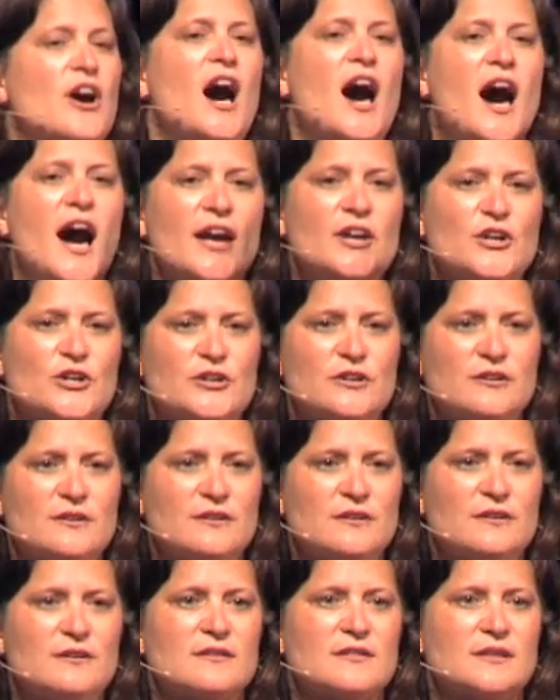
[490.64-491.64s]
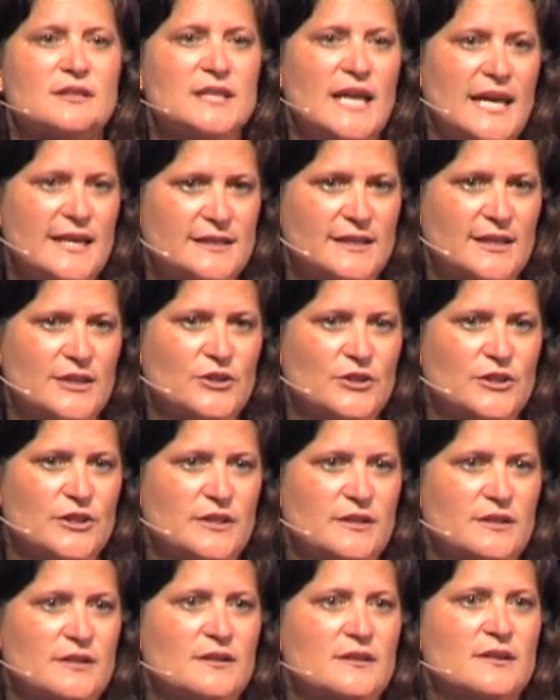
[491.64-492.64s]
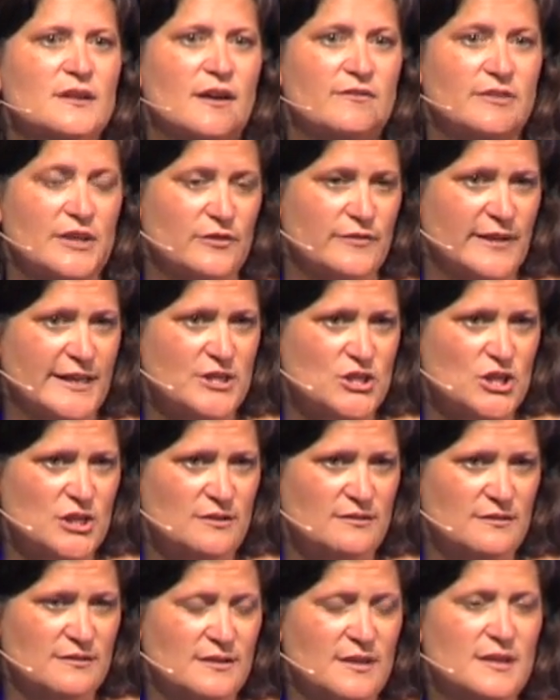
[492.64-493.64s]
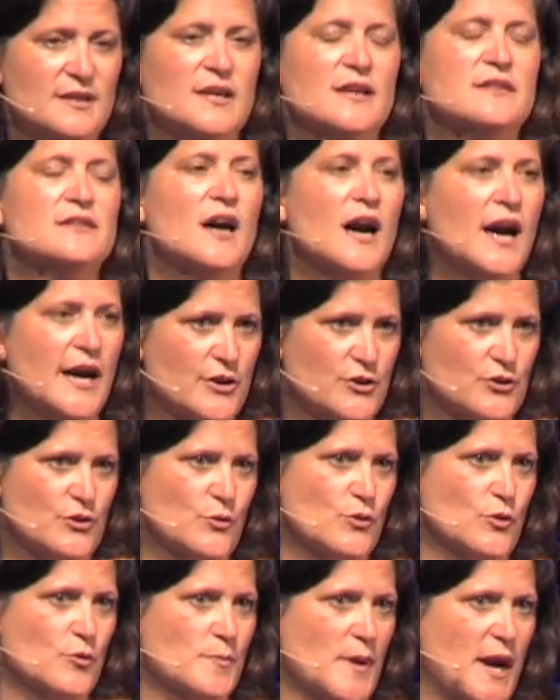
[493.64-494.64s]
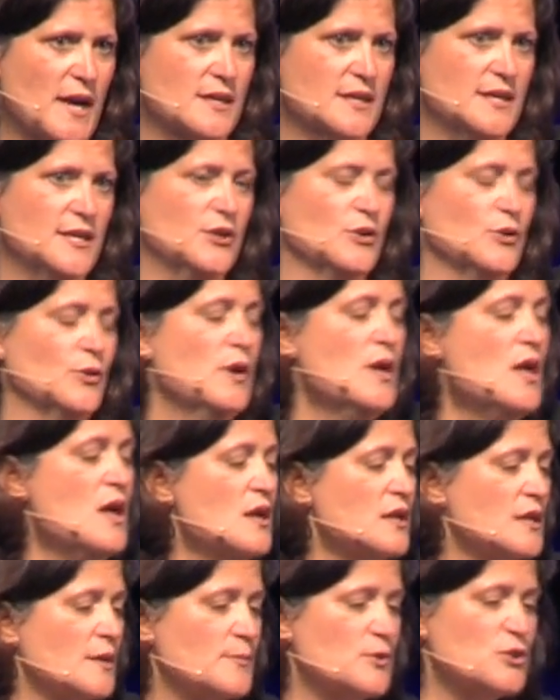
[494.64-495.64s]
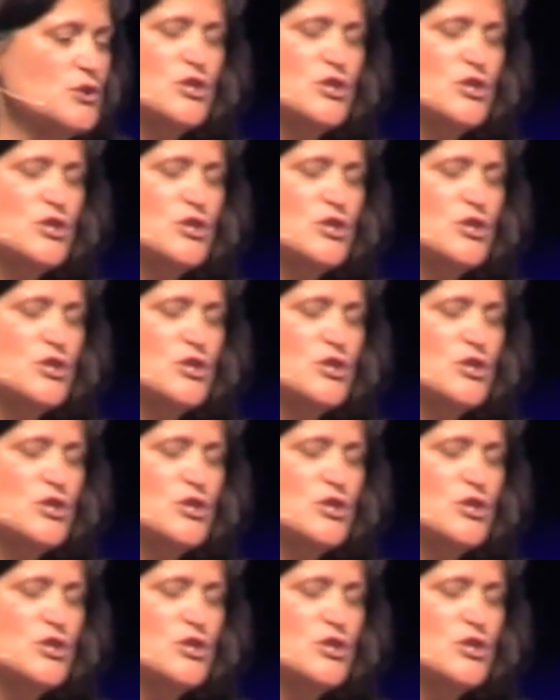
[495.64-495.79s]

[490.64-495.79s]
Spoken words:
the higher the likelihood of innovation and the higher the group IQ. Number